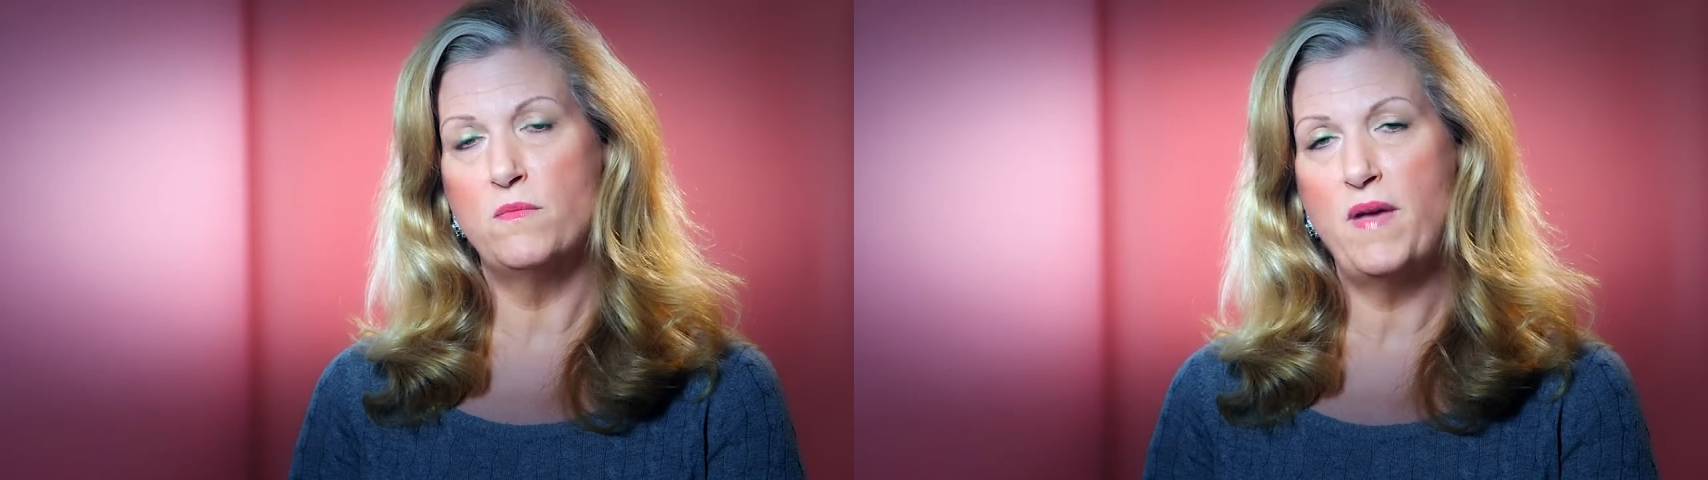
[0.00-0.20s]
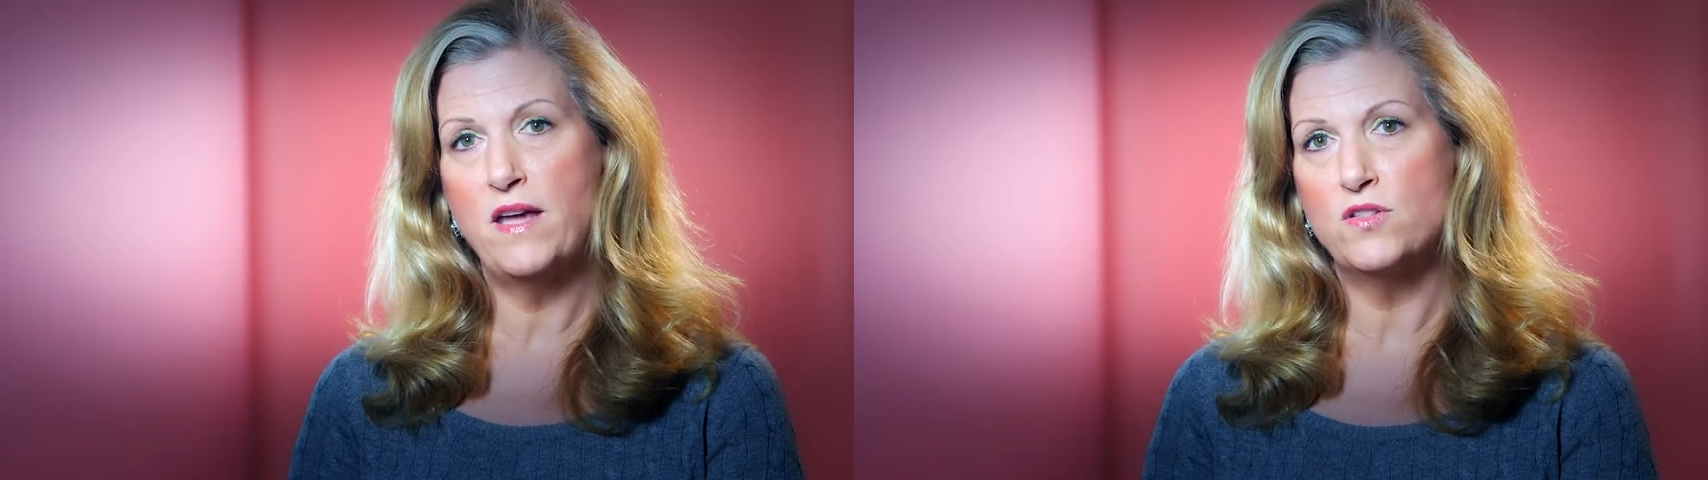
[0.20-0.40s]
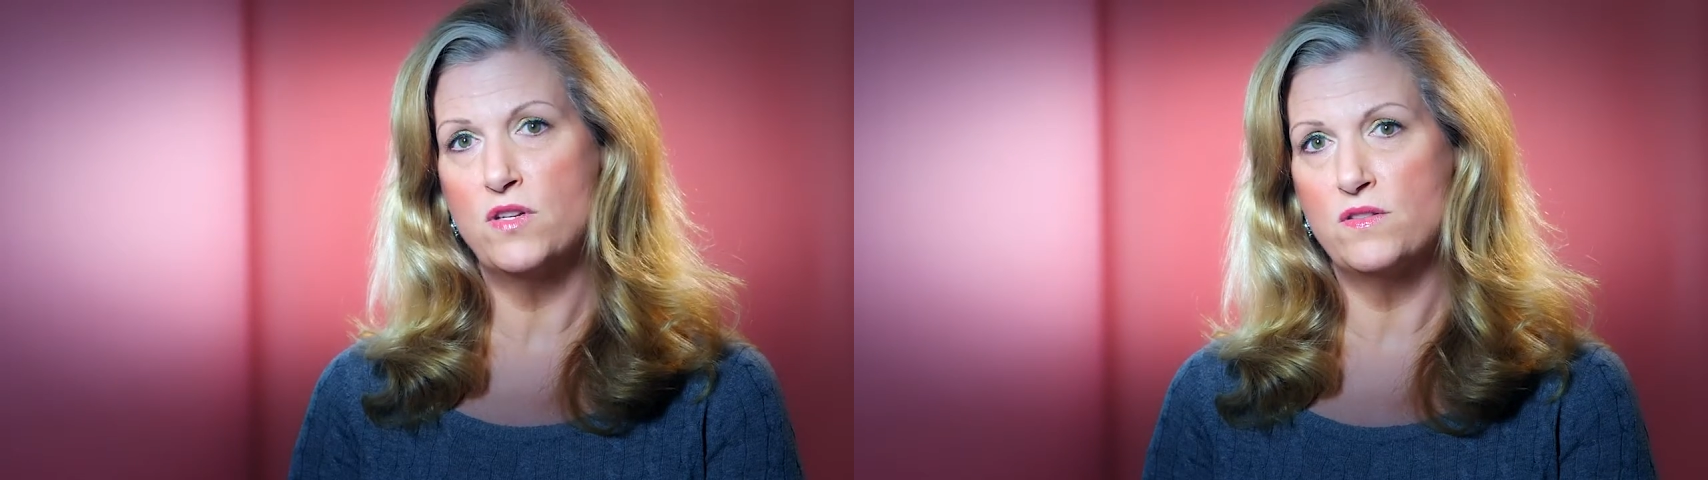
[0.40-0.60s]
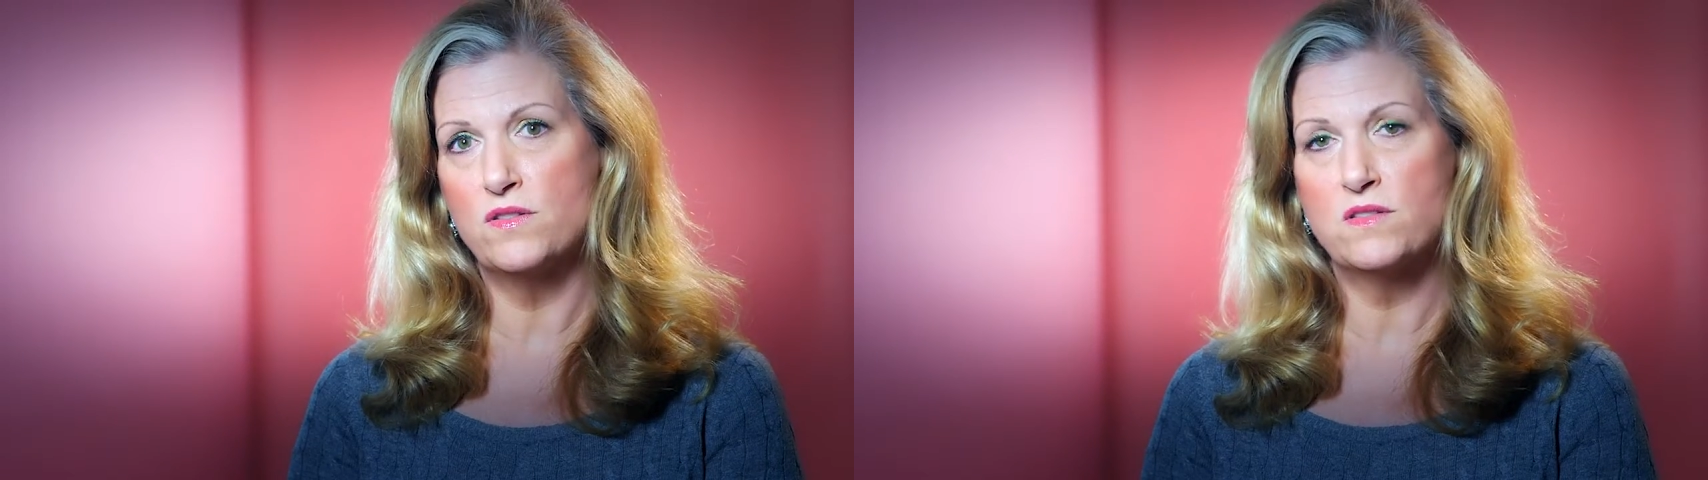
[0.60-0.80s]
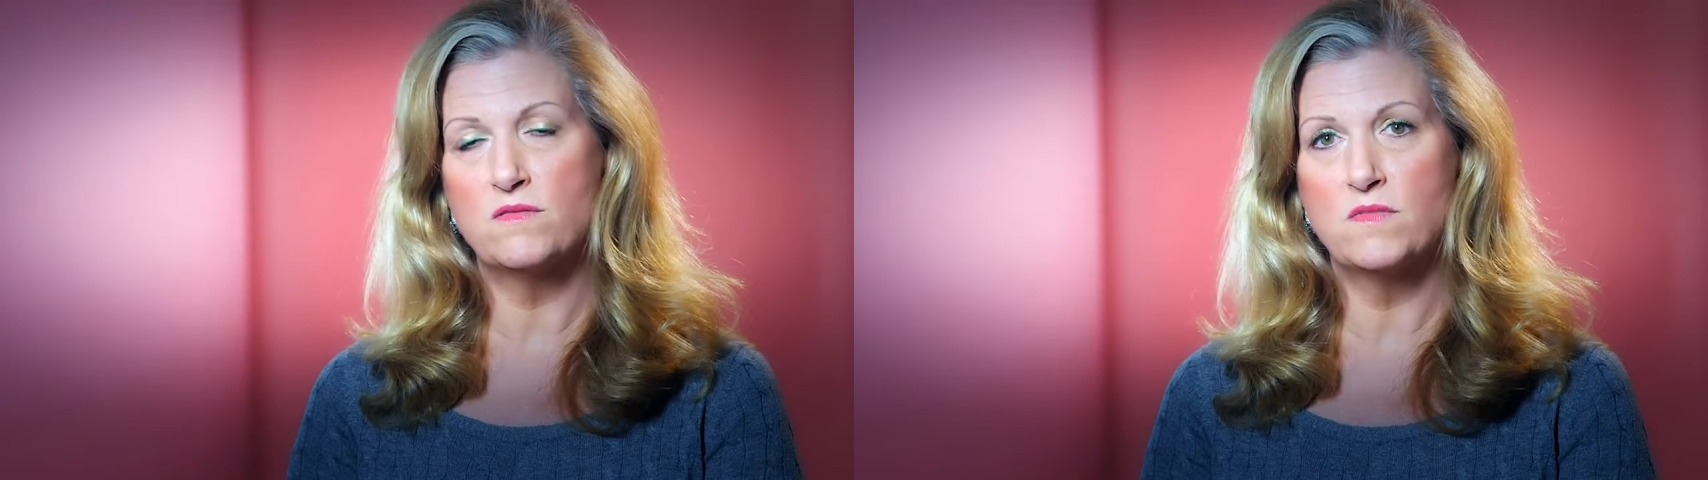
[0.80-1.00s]

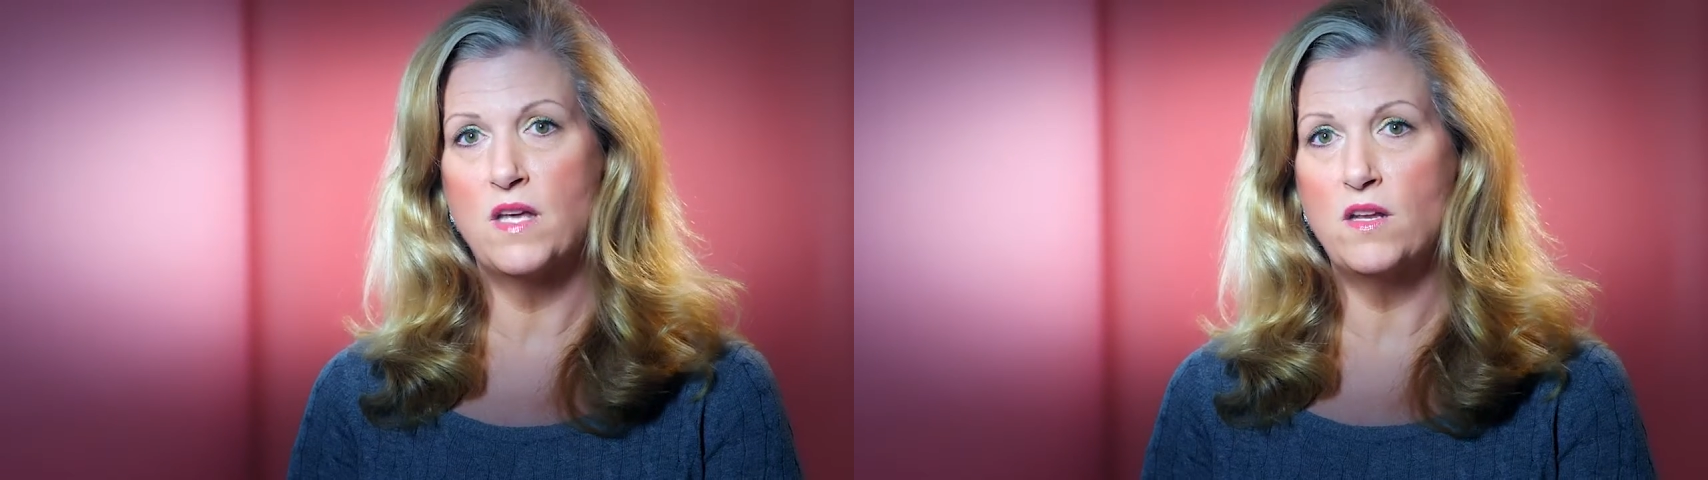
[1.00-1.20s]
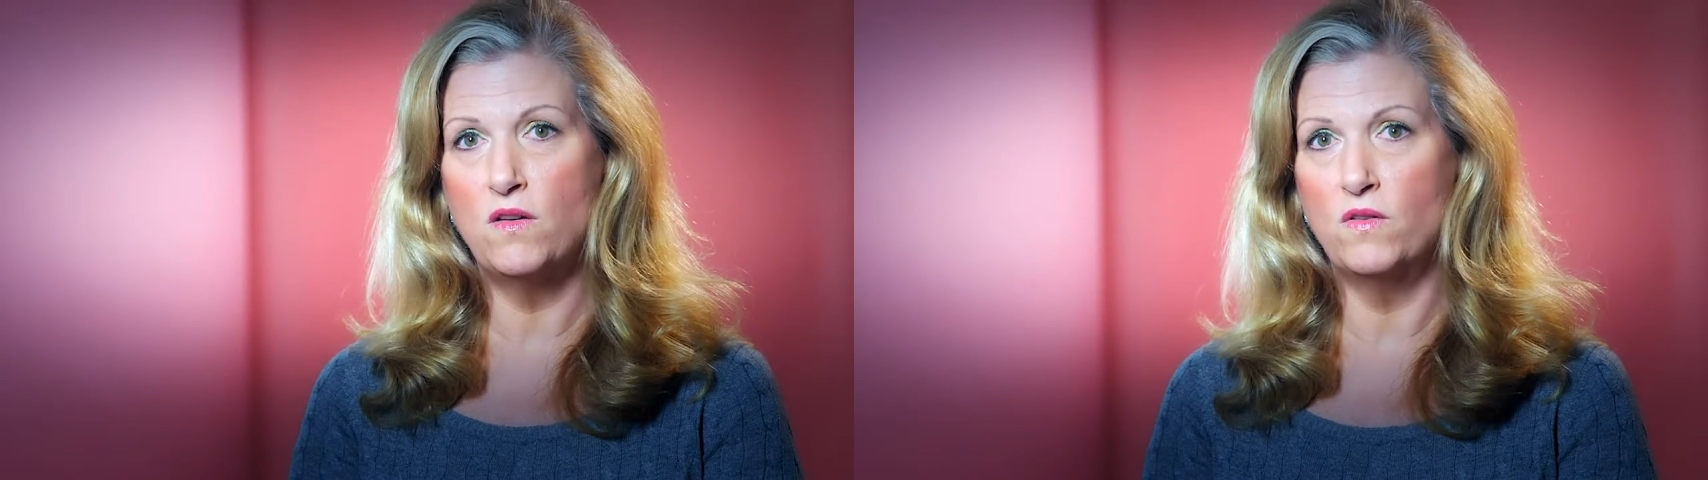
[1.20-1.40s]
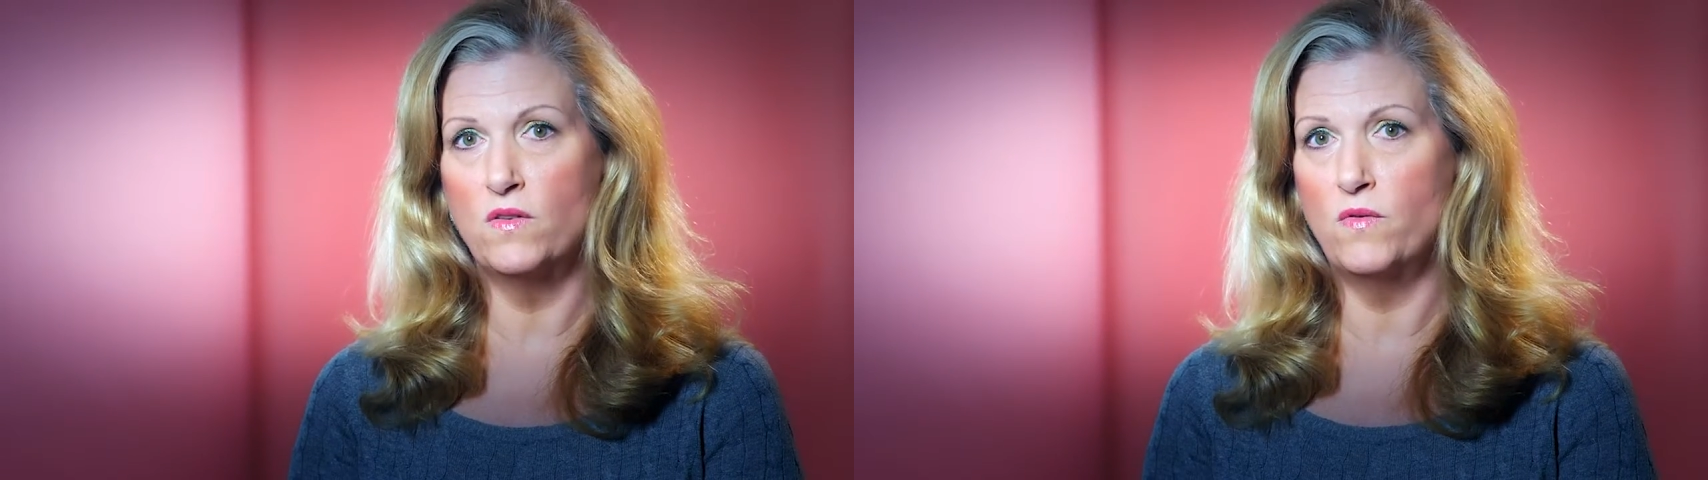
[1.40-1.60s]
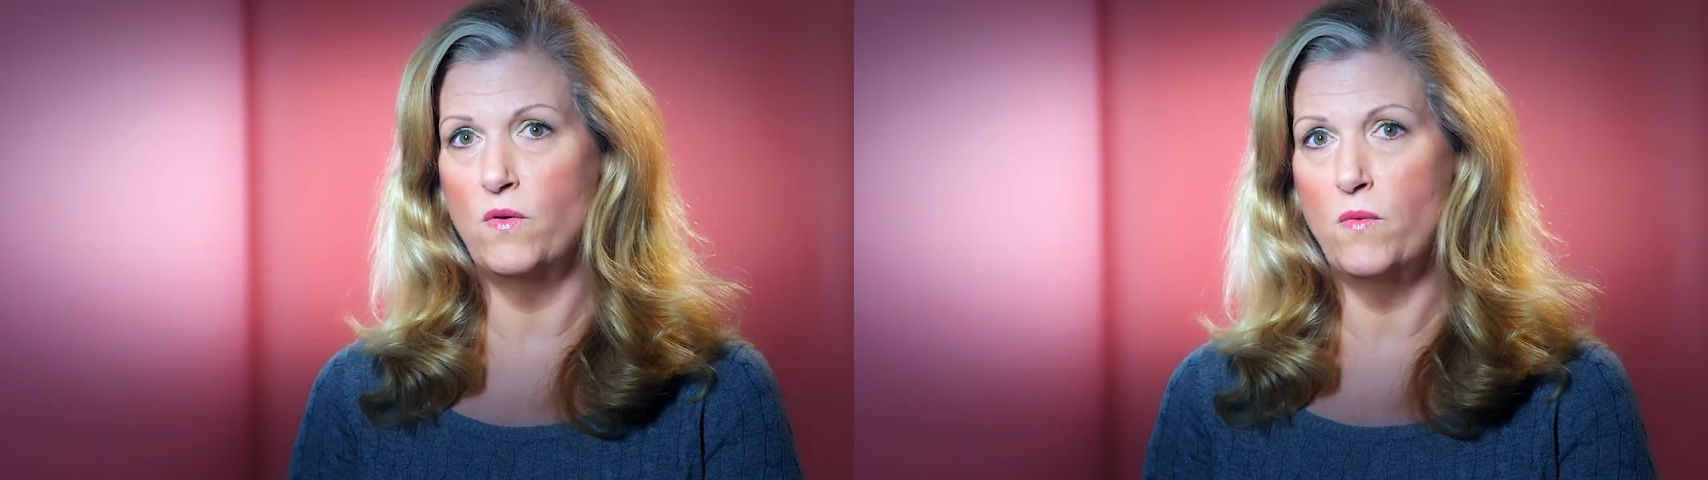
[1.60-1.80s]
patients in a useful